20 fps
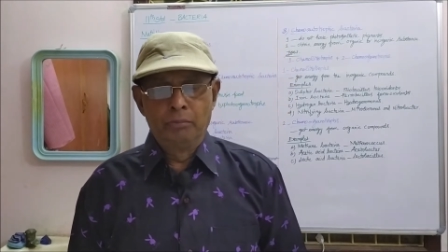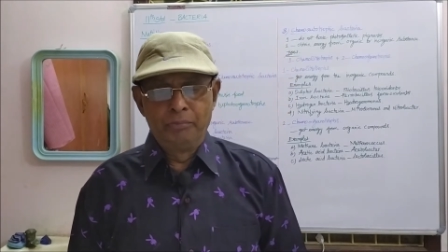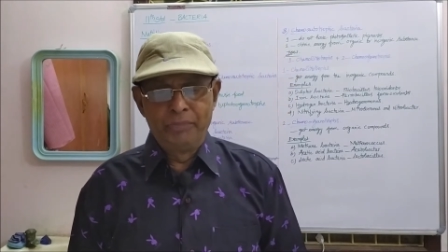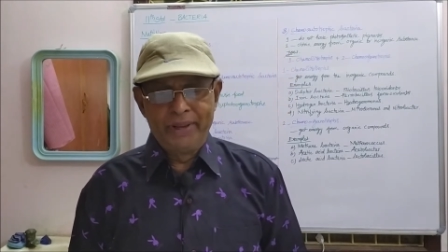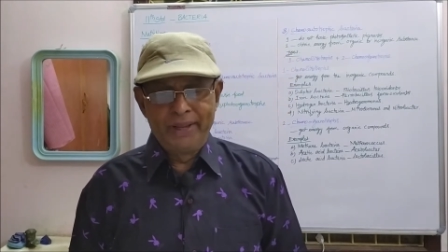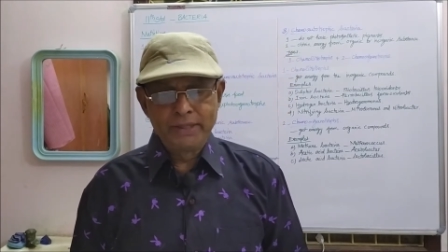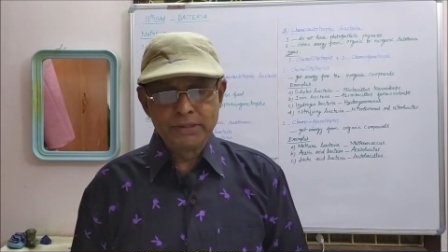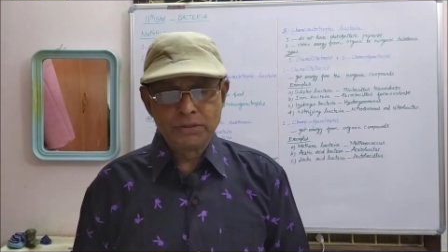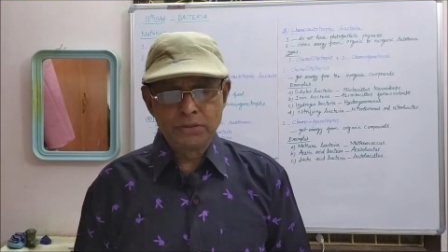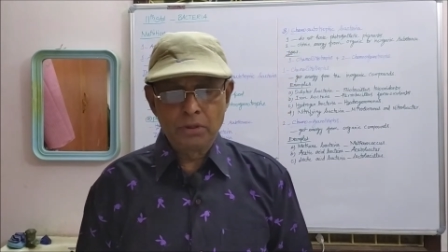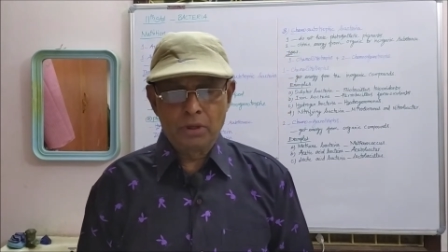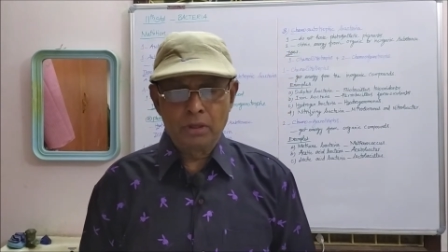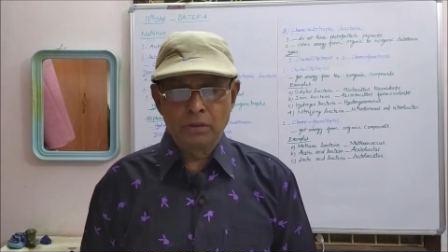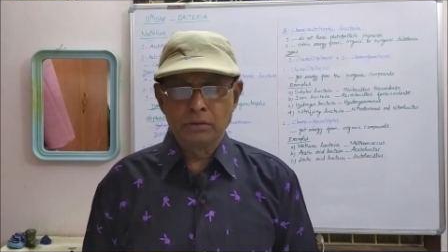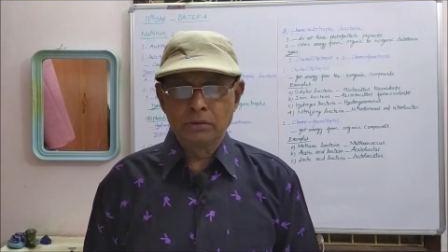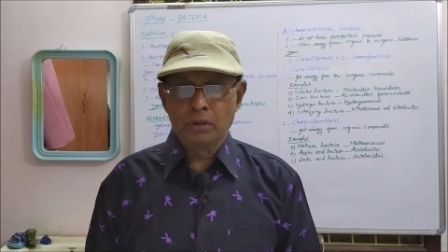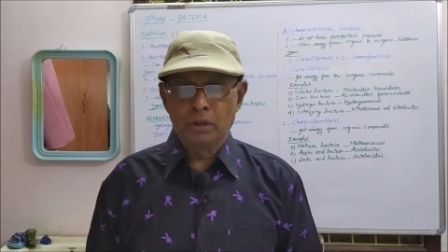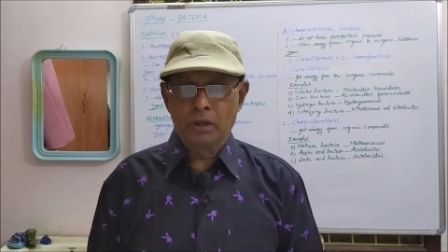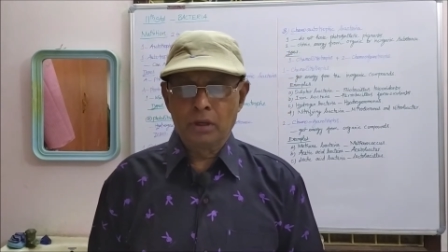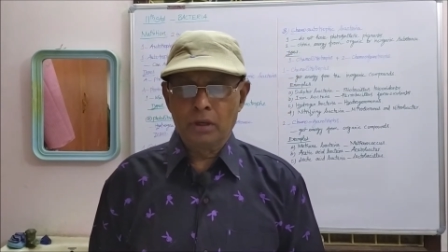Based
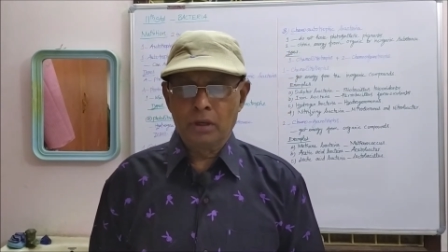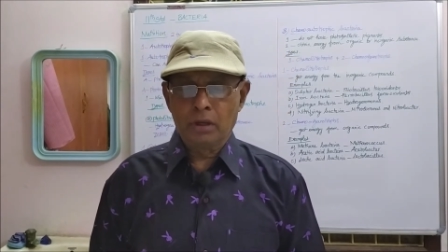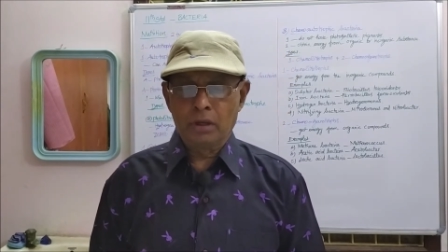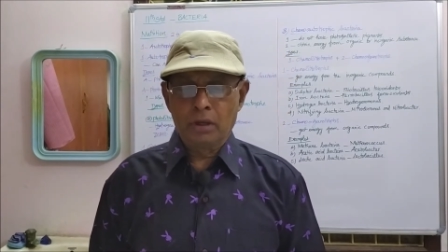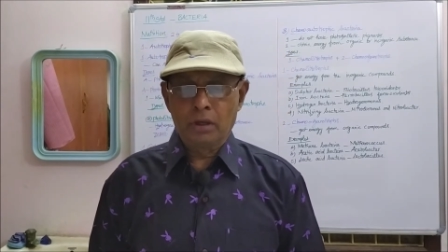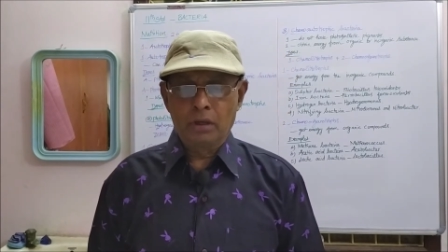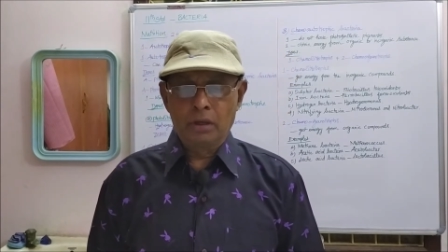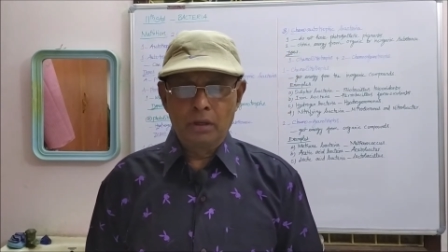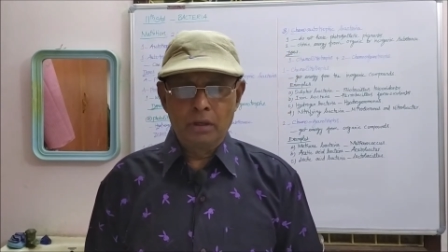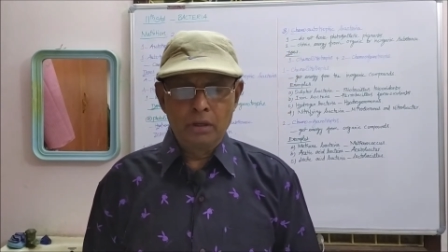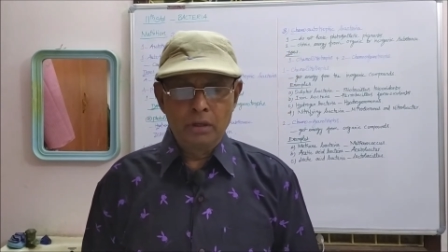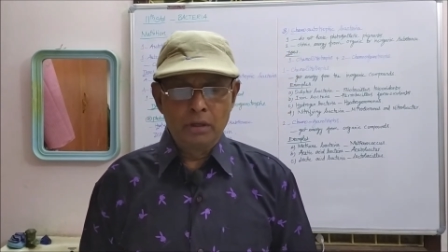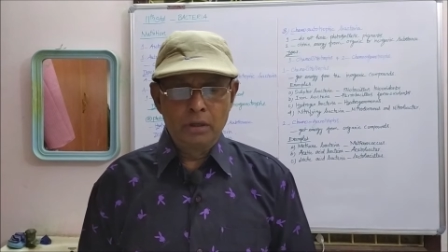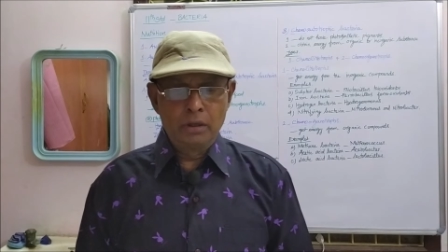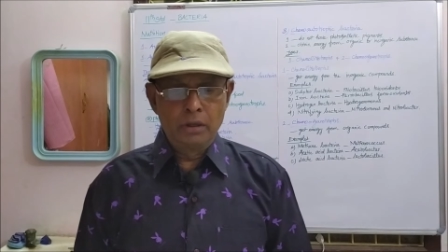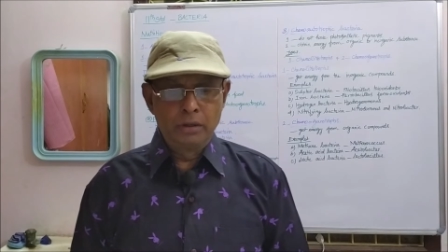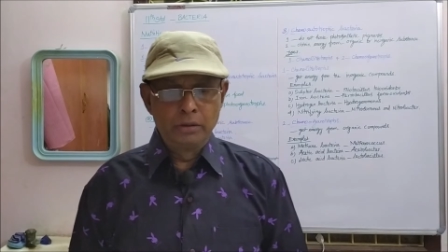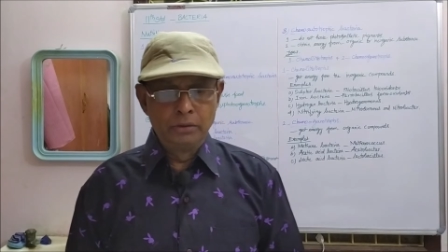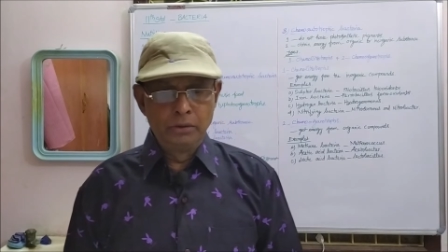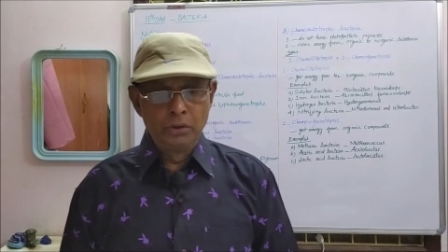on the
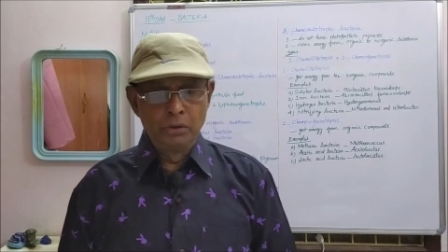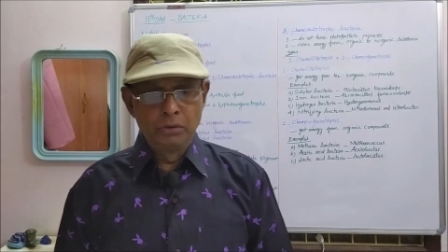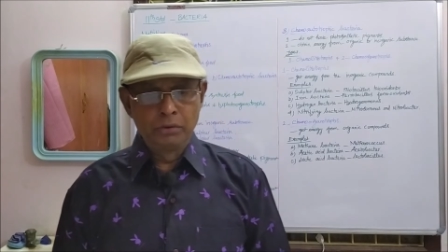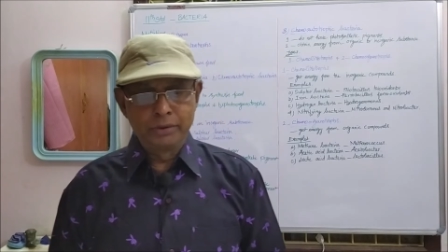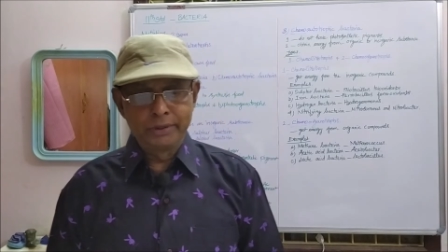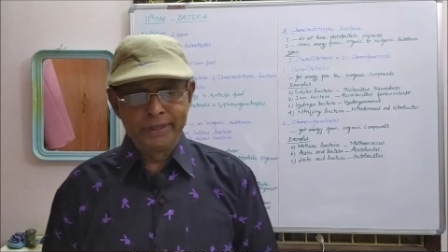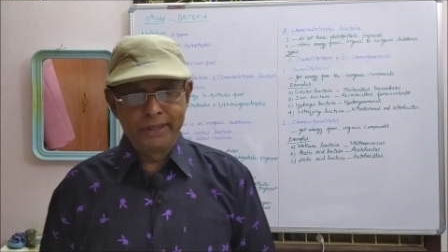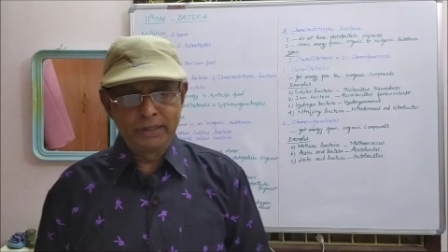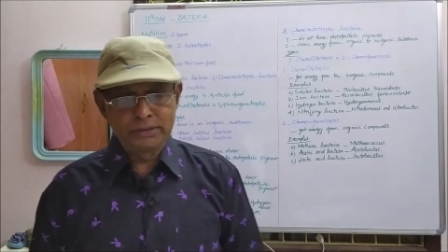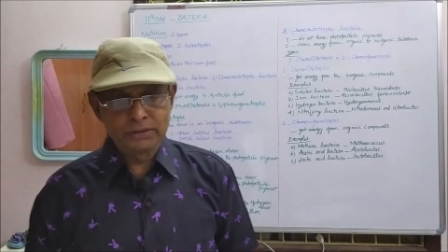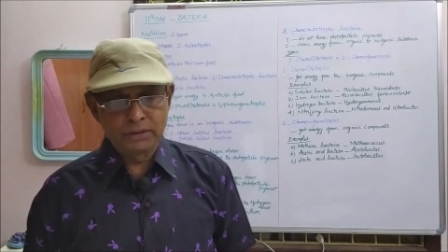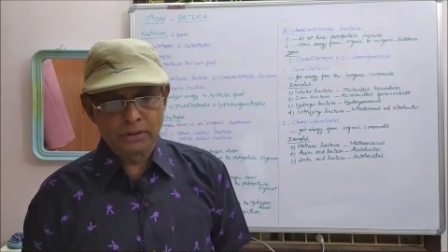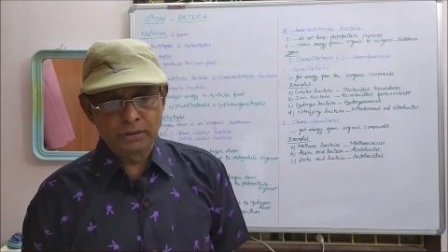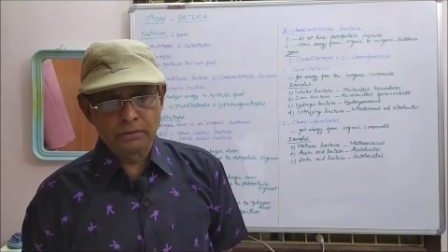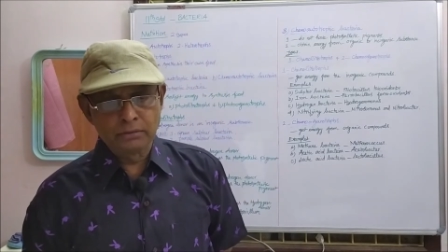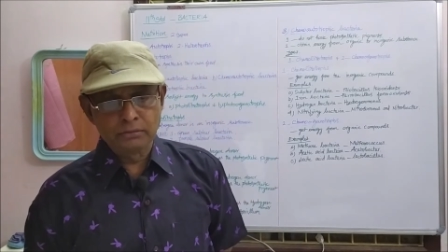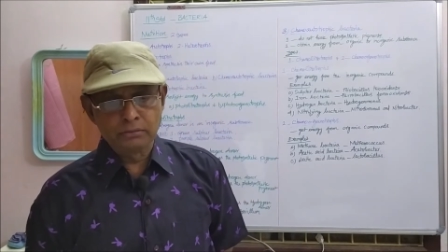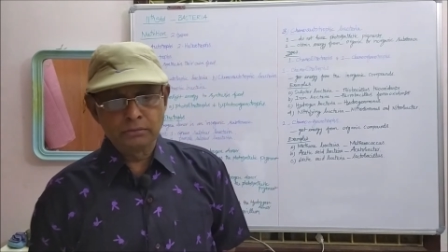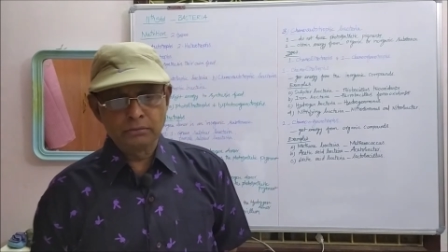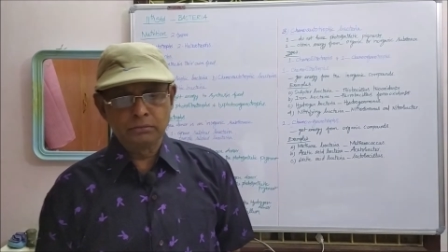
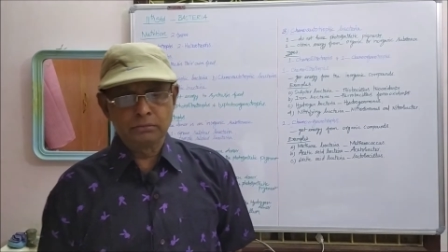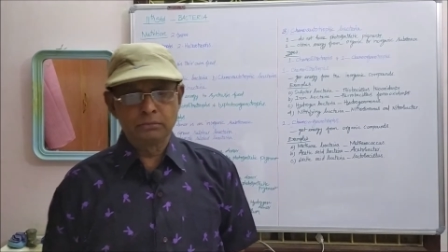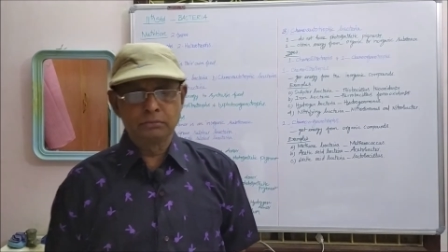nutrition,